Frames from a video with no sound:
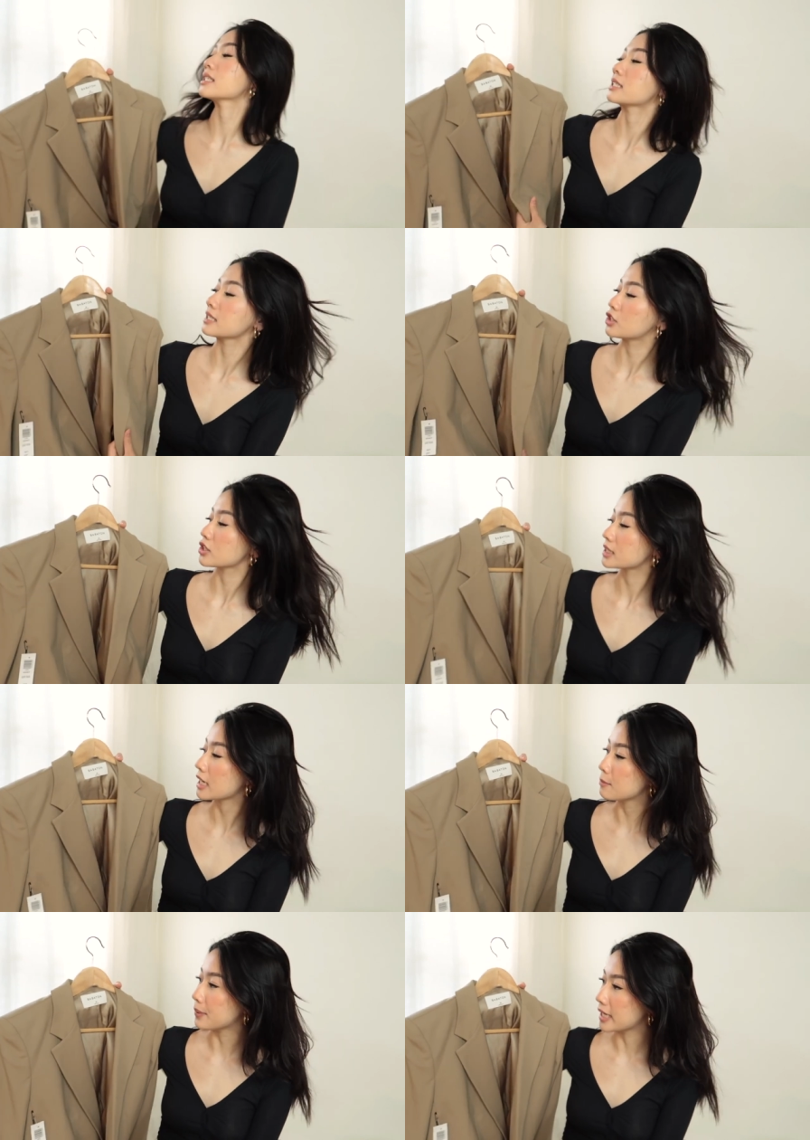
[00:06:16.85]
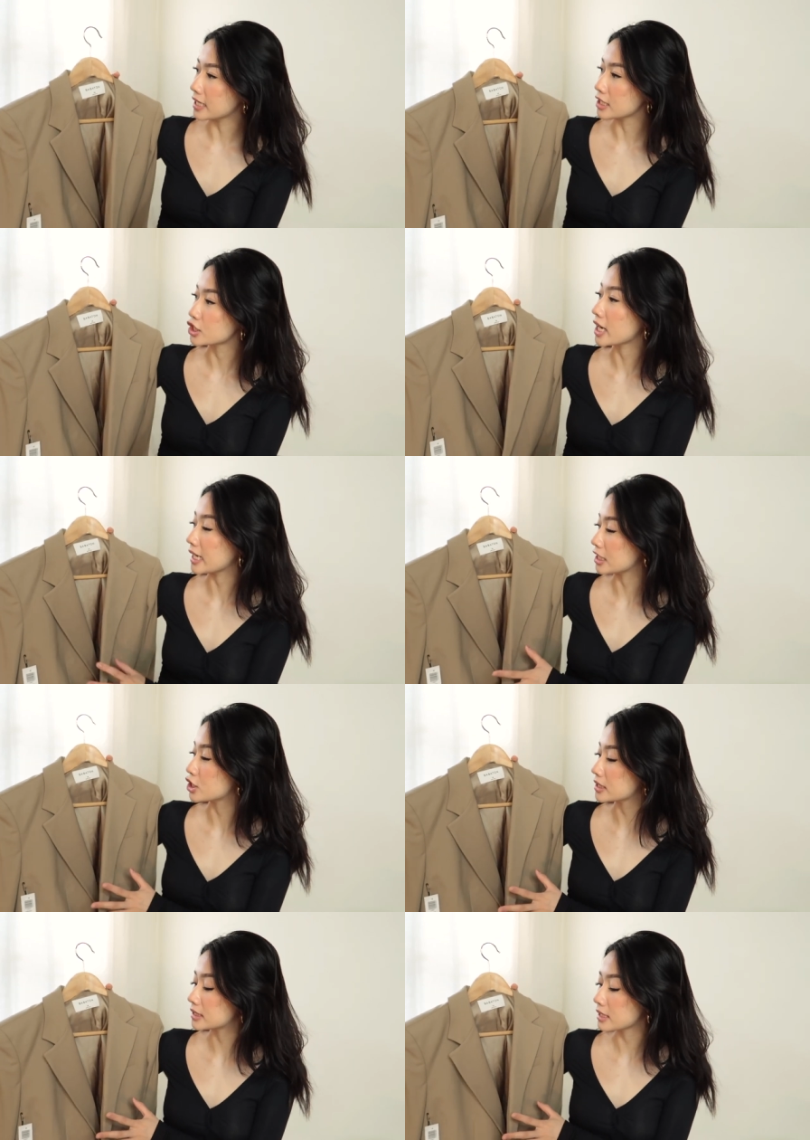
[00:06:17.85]
This is just a beige
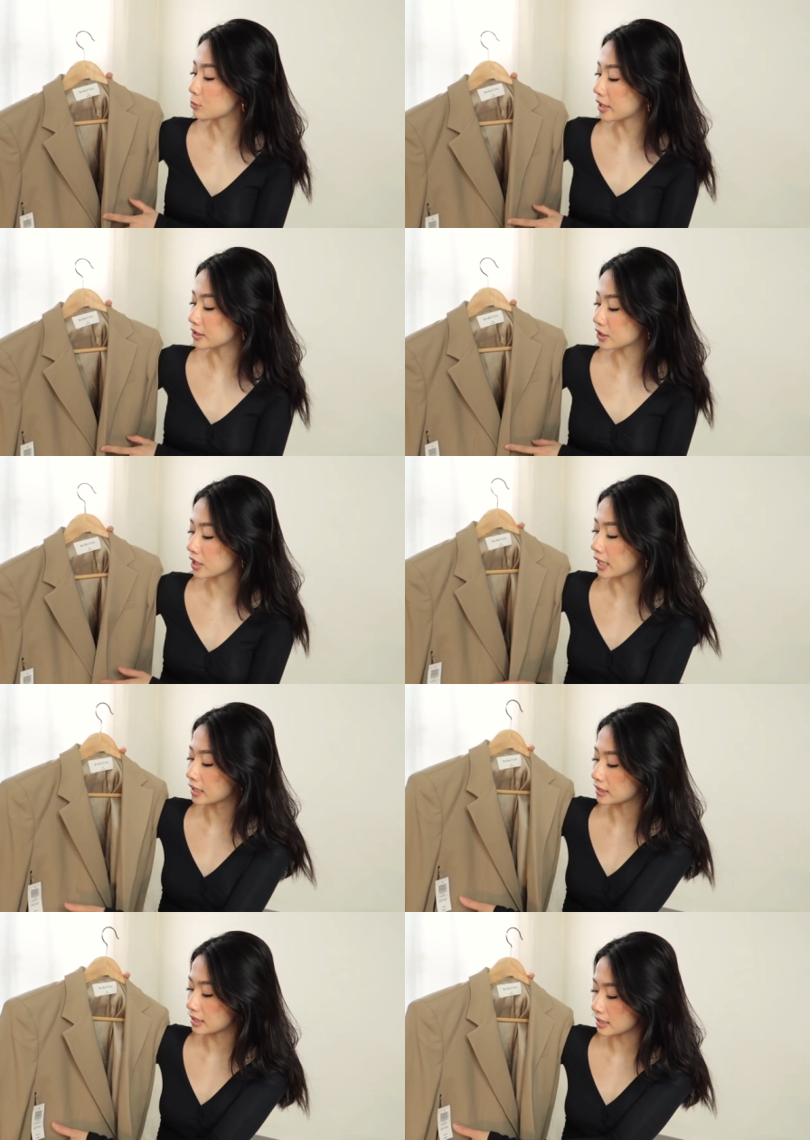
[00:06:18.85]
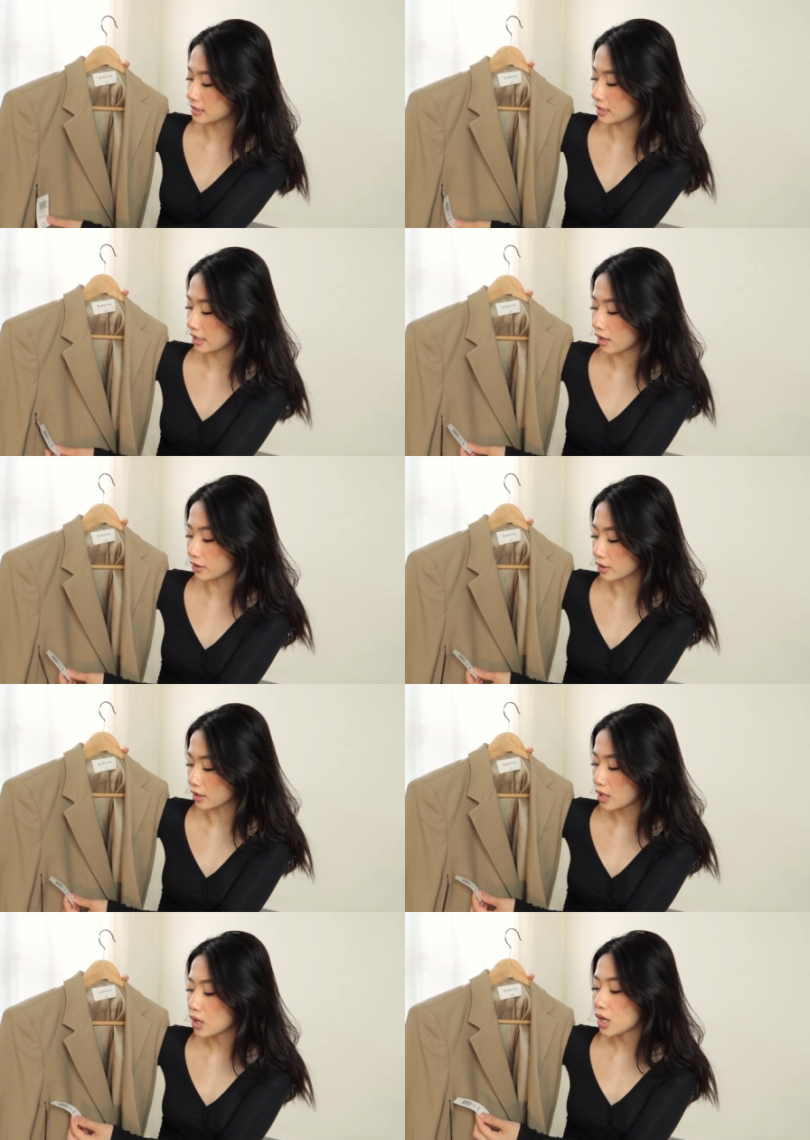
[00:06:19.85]
Agency blazer, and this is in the
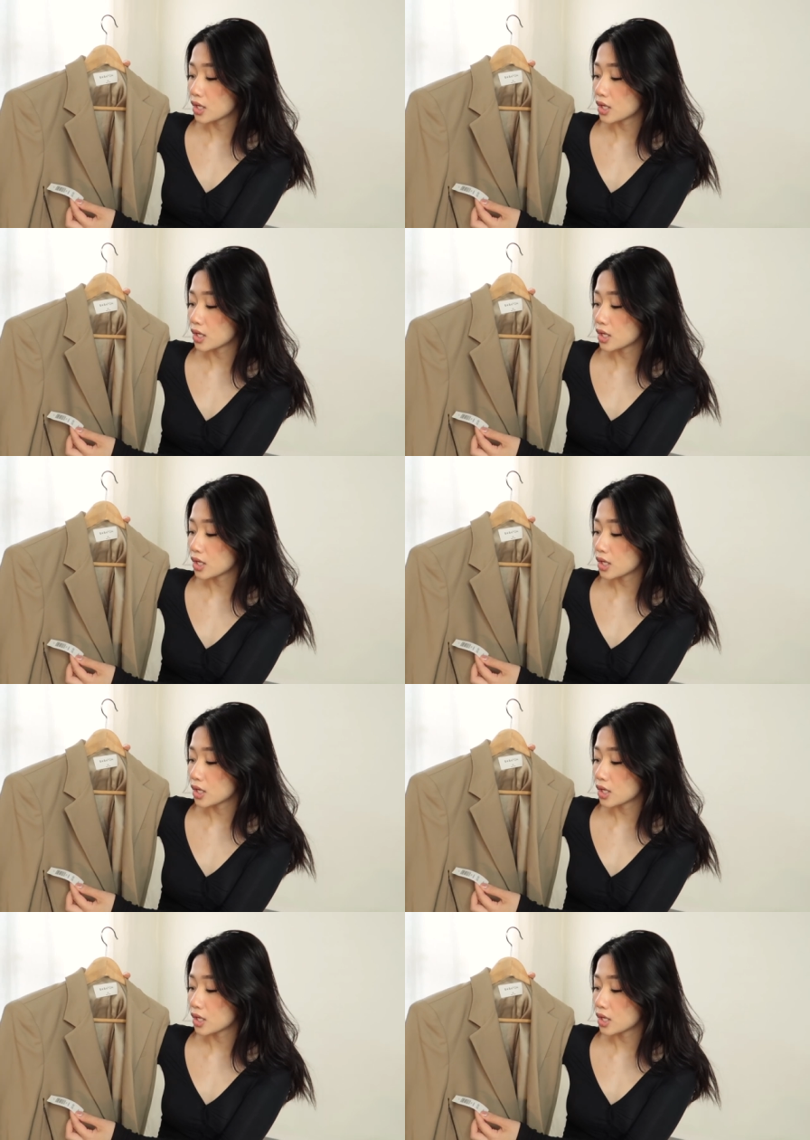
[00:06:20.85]
color